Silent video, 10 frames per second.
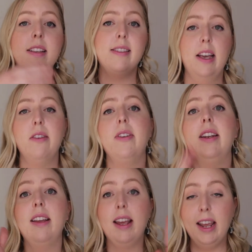
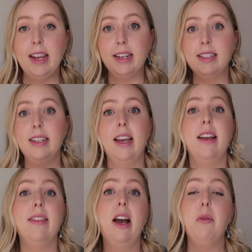7, 8,
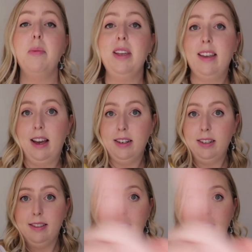and that would be that